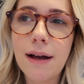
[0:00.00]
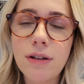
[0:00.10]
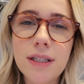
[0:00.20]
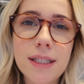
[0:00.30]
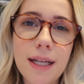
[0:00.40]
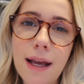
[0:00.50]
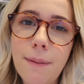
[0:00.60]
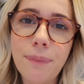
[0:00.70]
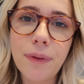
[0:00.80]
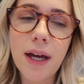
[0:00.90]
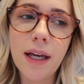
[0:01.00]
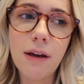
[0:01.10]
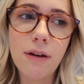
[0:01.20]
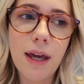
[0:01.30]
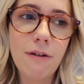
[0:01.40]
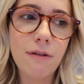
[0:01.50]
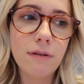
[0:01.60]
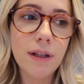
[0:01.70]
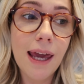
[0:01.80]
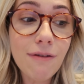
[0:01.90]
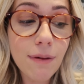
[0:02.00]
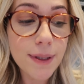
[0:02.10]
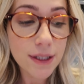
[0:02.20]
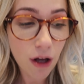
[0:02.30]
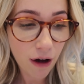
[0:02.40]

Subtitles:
I got to see him and gave him his